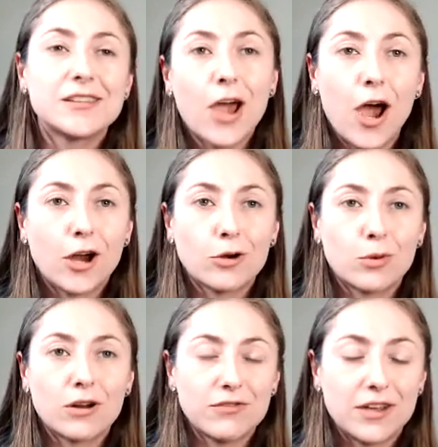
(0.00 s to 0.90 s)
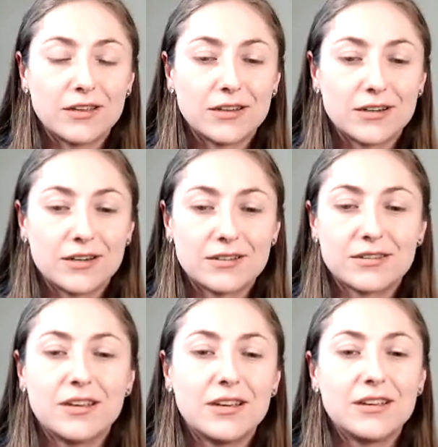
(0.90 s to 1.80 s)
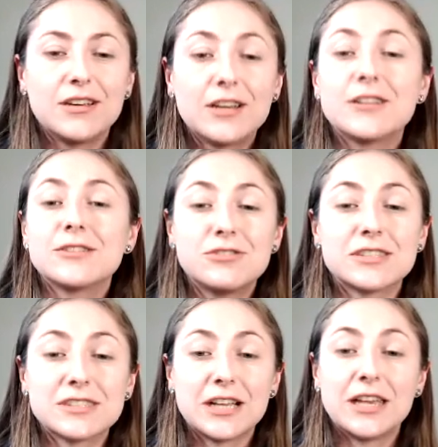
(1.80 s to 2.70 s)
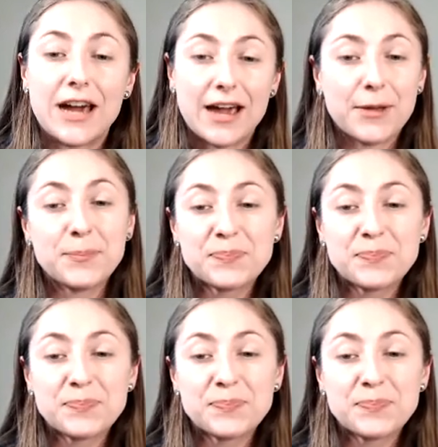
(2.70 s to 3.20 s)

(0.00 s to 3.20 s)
hardware failures. There's just a lot.